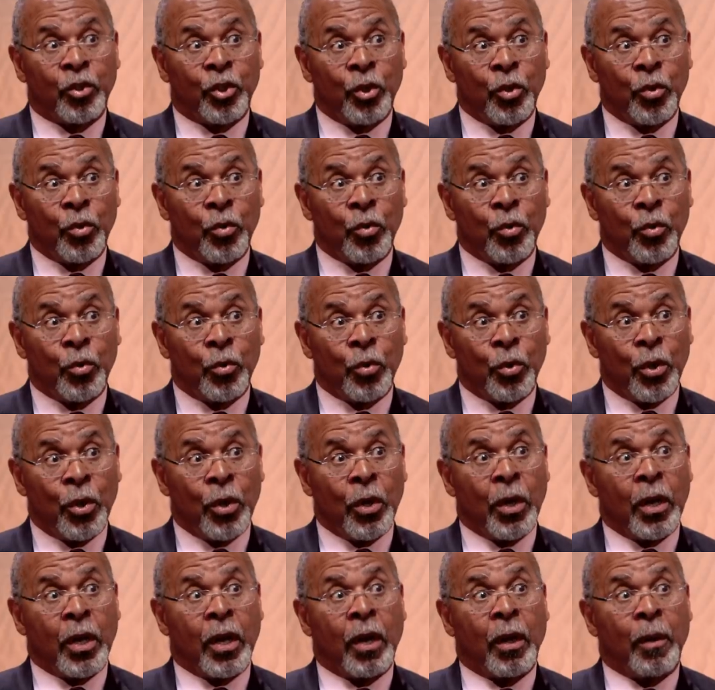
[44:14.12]
two,
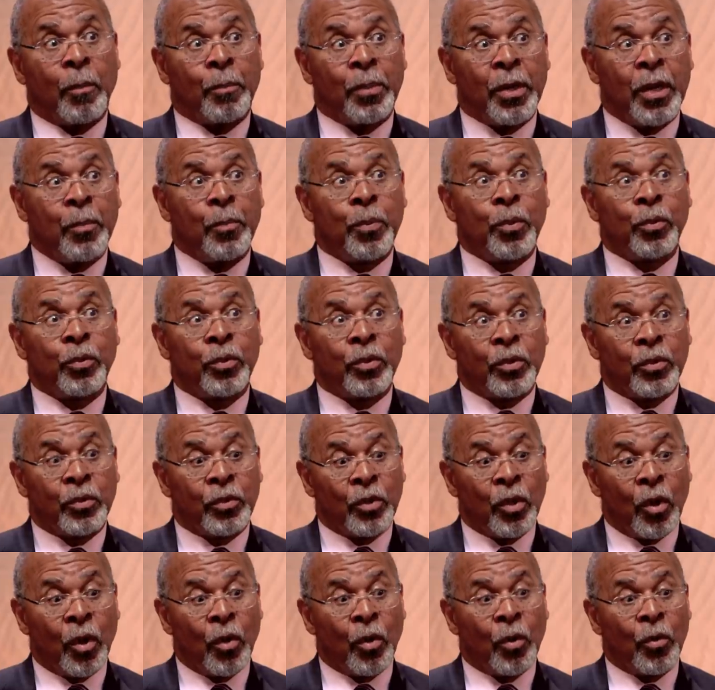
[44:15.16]
people
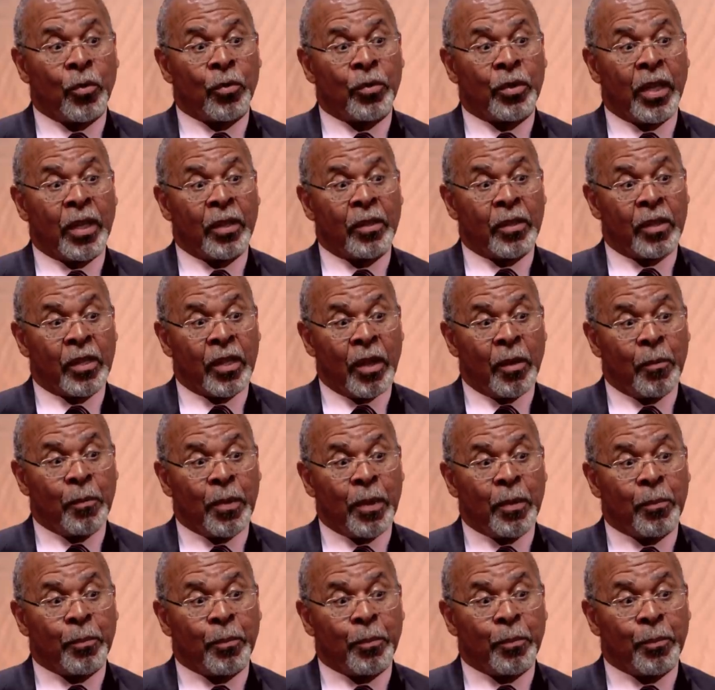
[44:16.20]
know that they've
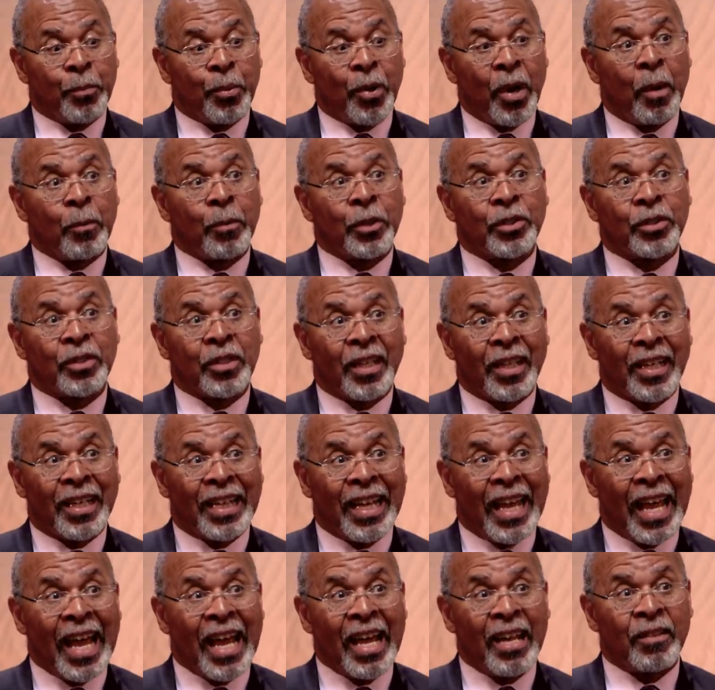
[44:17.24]
been promised a
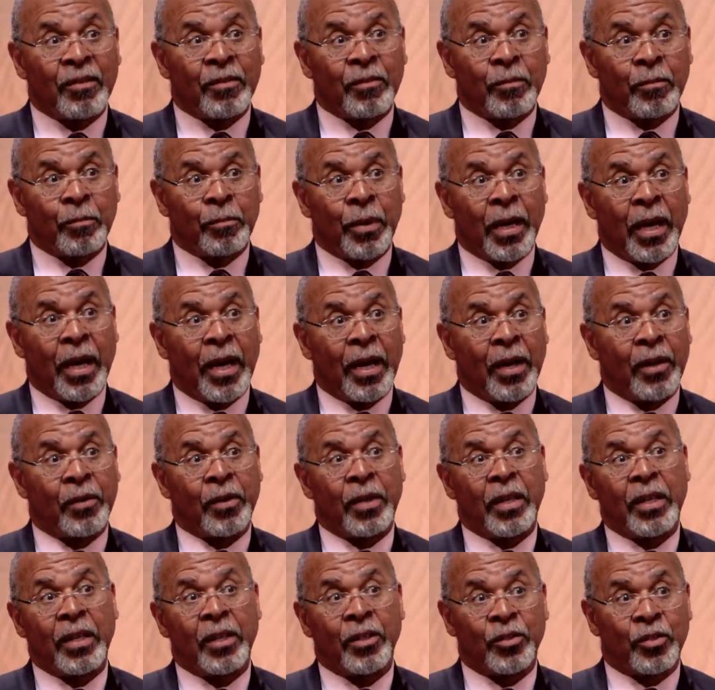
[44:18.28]
lot by
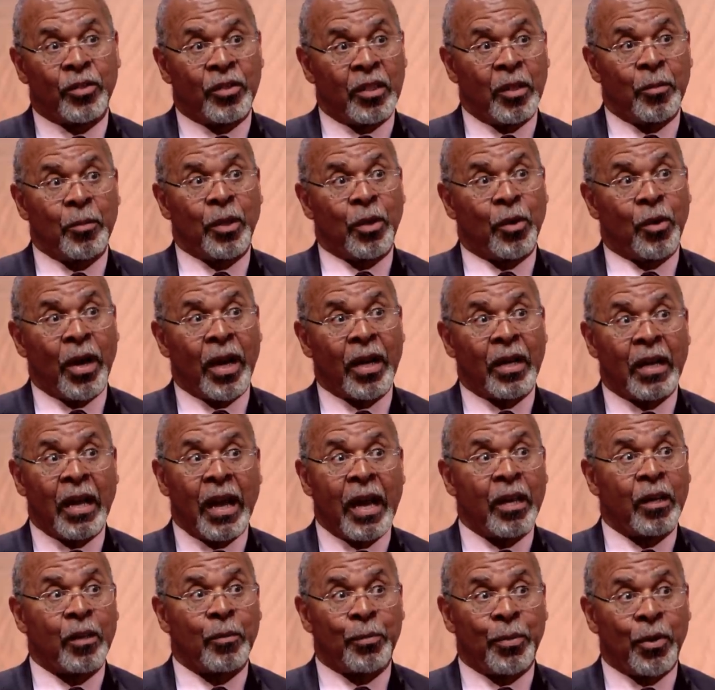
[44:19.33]
his Democrat
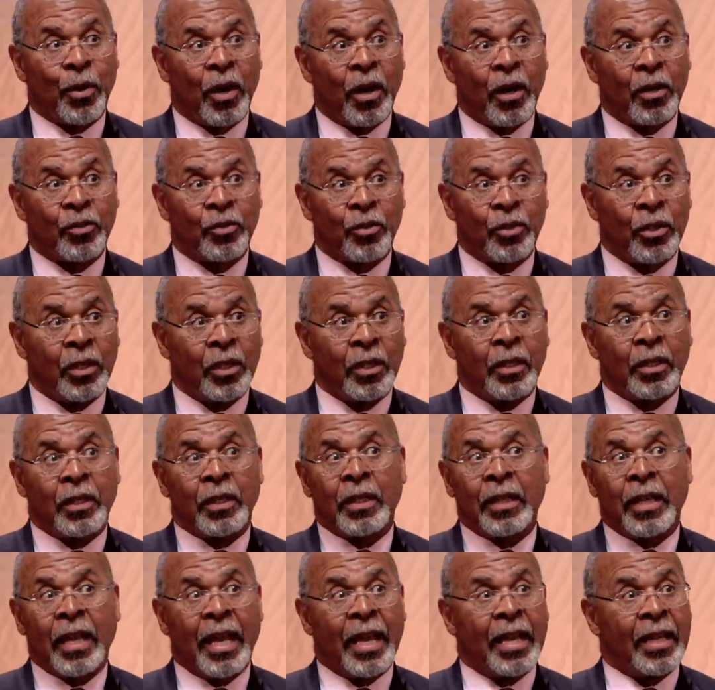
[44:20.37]
counterparts,
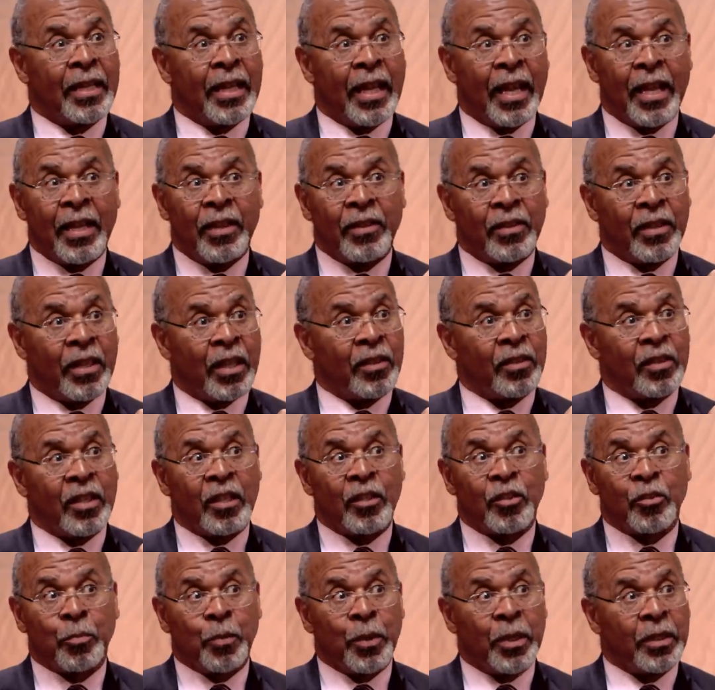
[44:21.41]
and
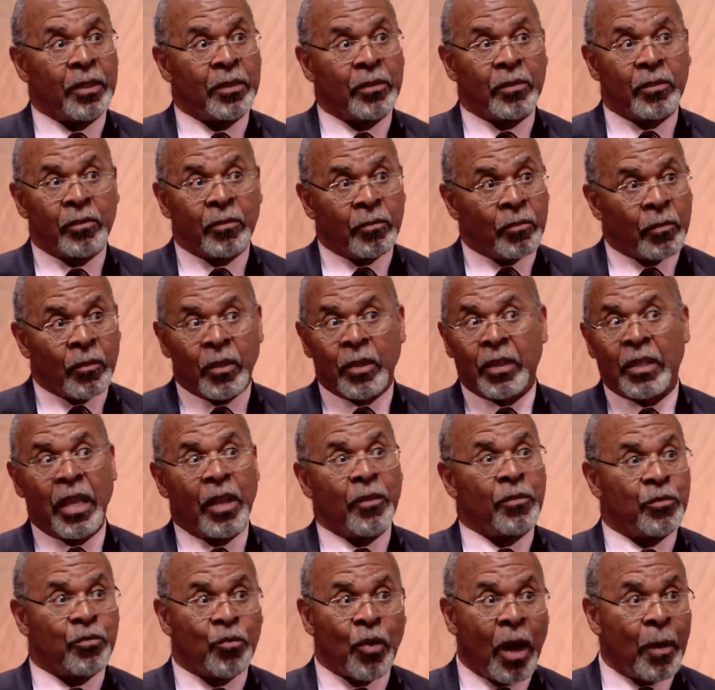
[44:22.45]
it's been,
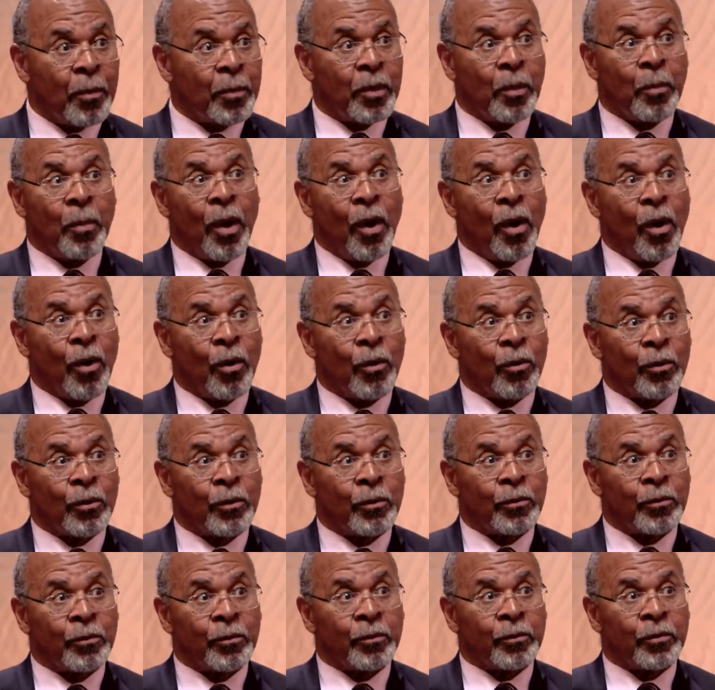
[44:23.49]
they've dropped the ball.
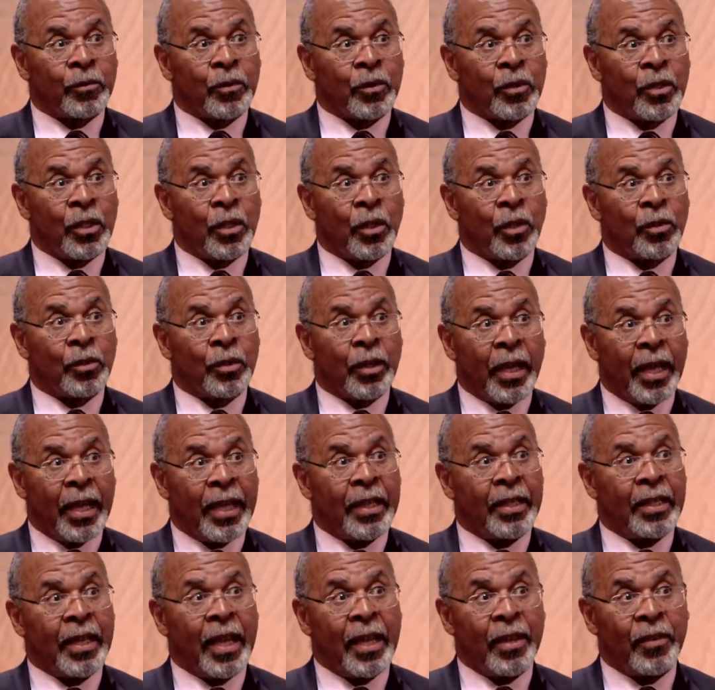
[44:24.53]
You know,
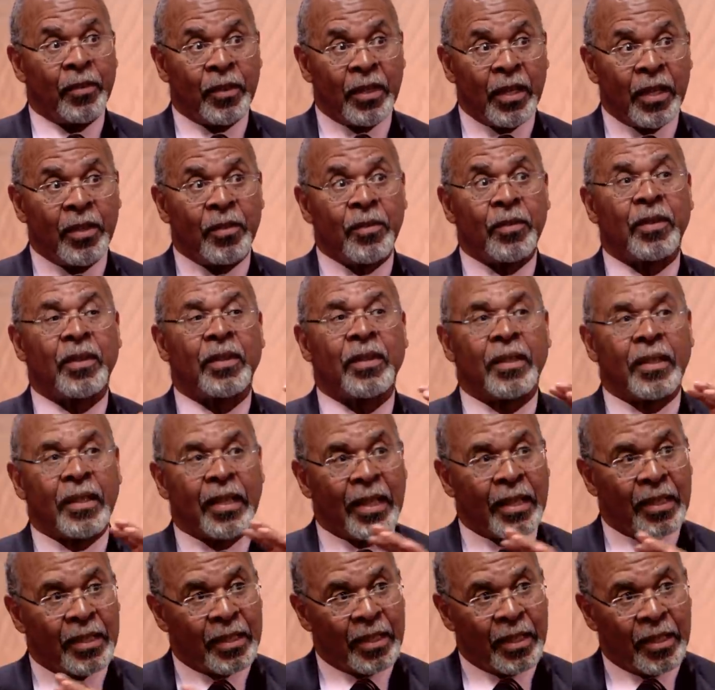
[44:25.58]
and then
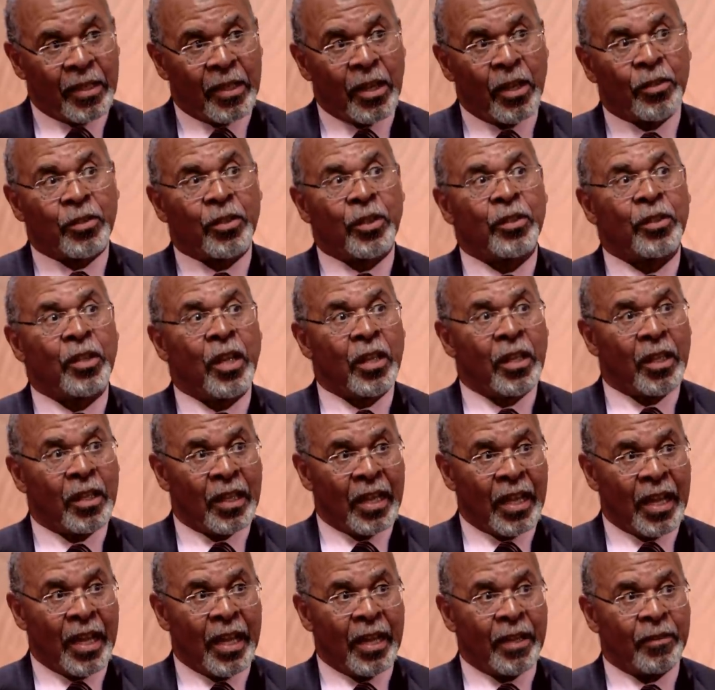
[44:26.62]
there's another
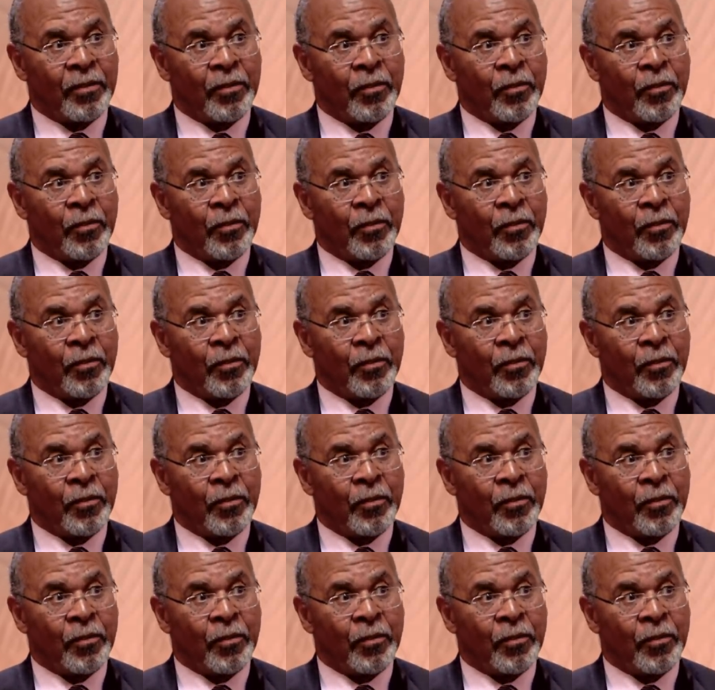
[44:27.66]
line.